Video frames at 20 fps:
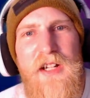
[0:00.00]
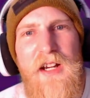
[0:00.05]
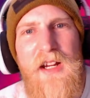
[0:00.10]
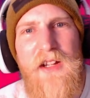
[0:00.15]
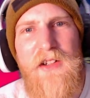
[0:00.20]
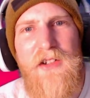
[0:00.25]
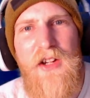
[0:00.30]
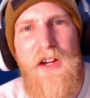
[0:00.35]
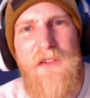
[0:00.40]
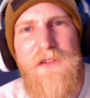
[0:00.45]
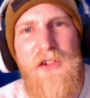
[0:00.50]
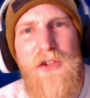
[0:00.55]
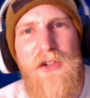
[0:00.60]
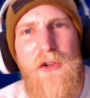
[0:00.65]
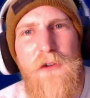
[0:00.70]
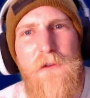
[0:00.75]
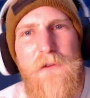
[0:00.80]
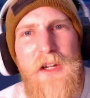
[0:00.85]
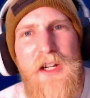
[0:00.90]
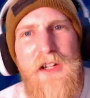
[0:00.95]
out you have to do
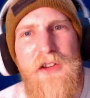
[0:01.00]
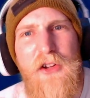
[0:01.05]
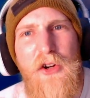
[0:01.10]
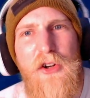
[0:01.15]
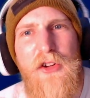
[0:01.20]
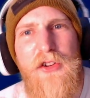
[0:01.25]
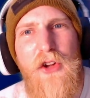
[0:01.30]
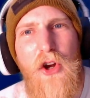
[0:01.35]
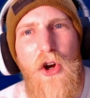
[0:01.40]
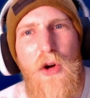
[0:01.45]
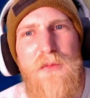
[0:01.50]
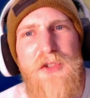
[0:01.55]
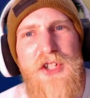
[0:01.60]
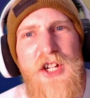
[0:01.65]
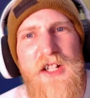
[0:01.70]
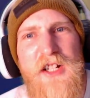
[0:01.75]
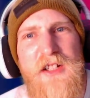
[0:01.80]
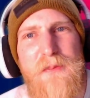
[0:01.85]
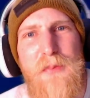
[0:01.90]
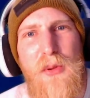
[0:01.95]
a thing known as
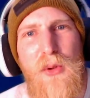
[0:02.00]
object